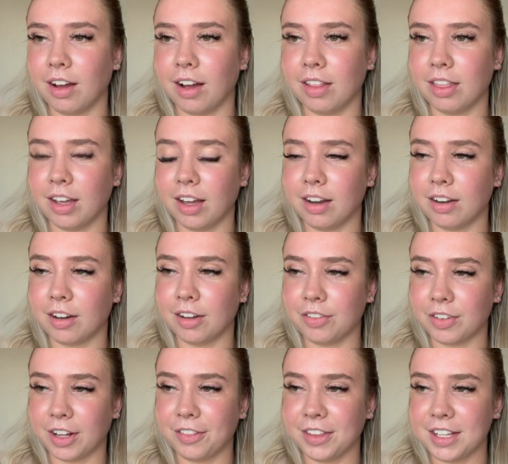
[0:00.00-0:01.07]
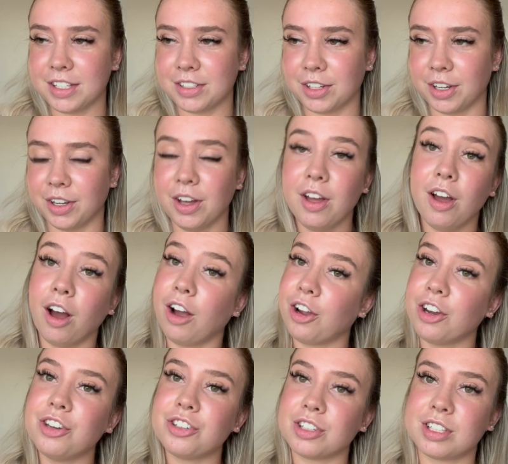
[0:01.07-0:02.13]
And then I found these two. I
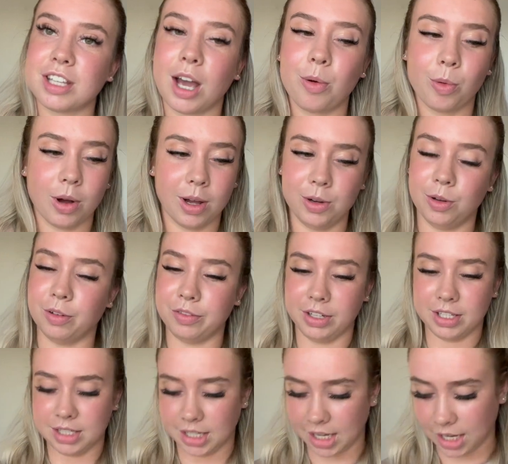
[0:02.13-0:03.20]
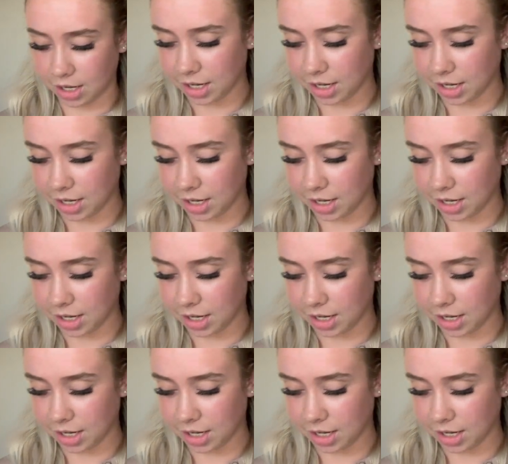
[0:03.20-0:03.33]
couldn't just get one, obviously.